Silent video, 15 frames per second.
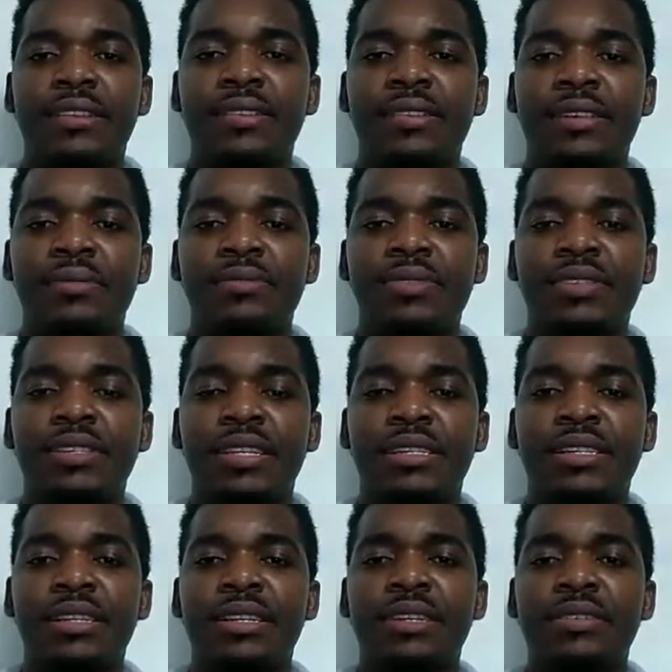some
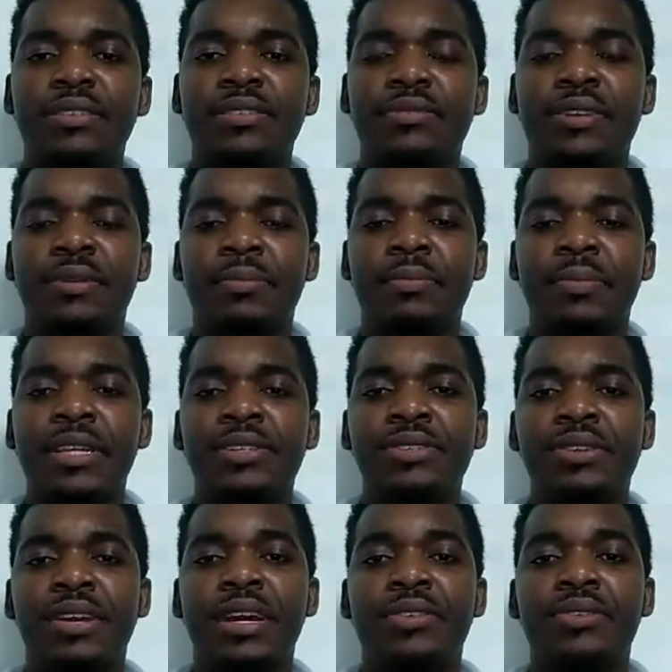certain
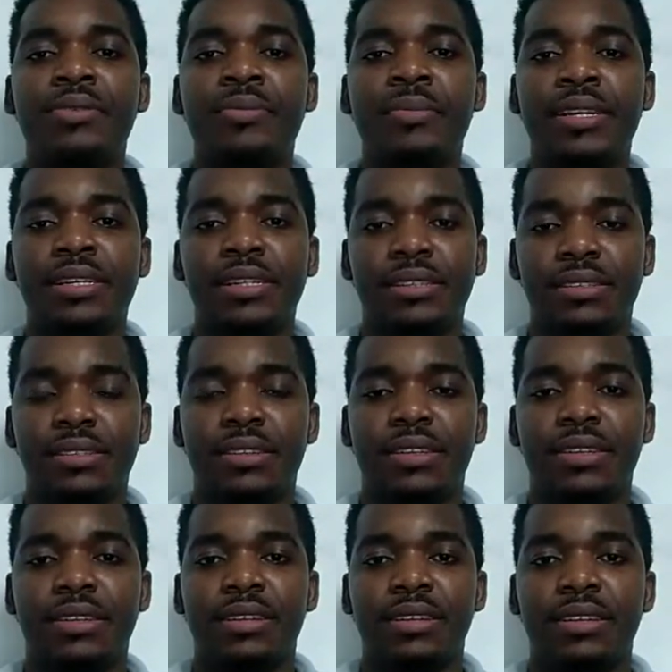developmental anomalies,
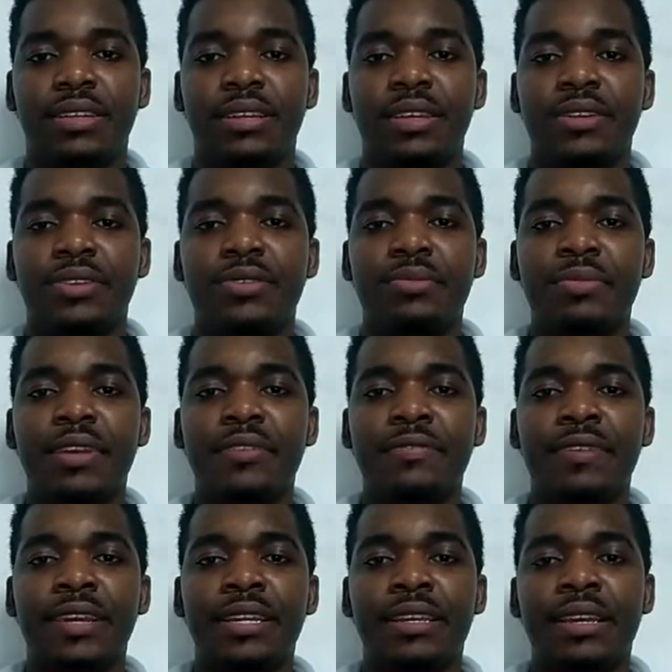you may
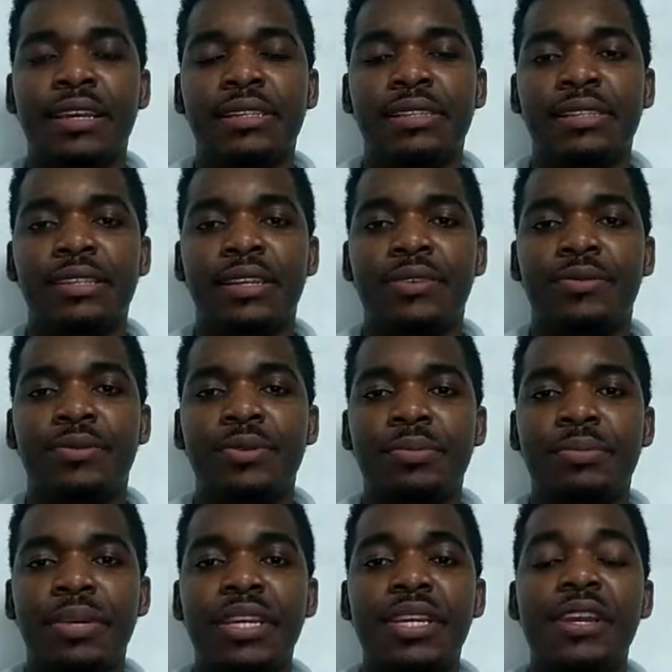find that there
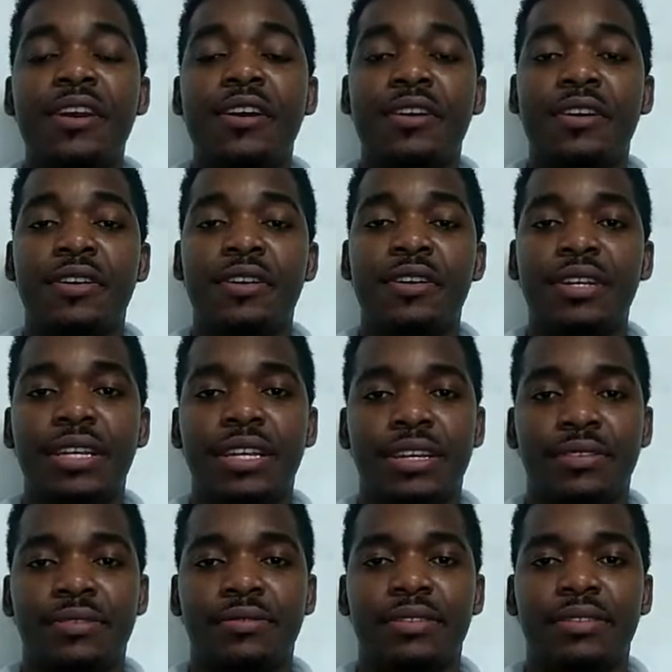would be
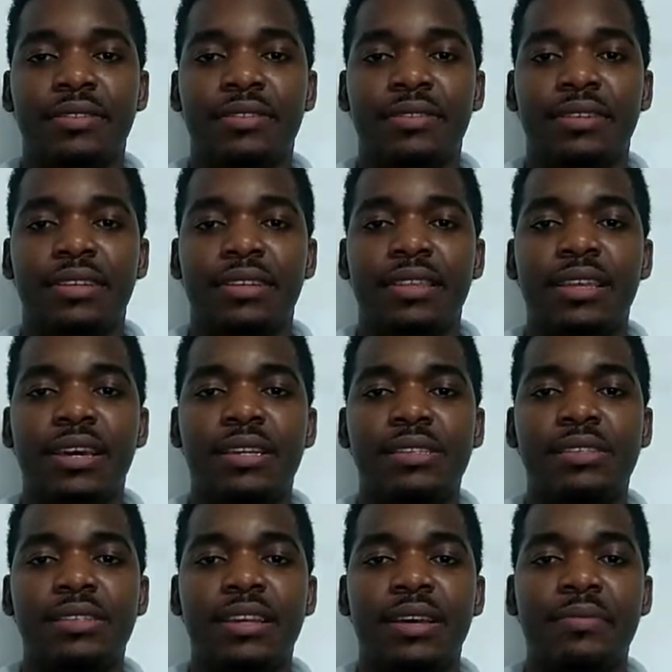hernia that
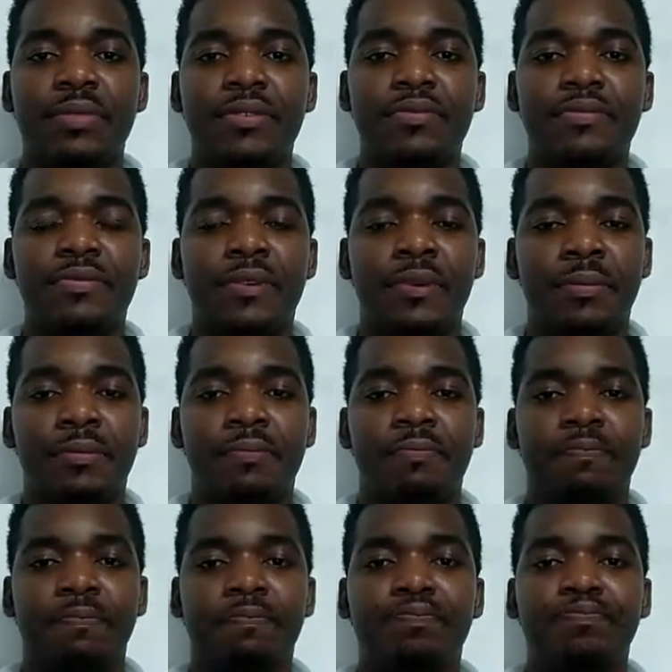is coming from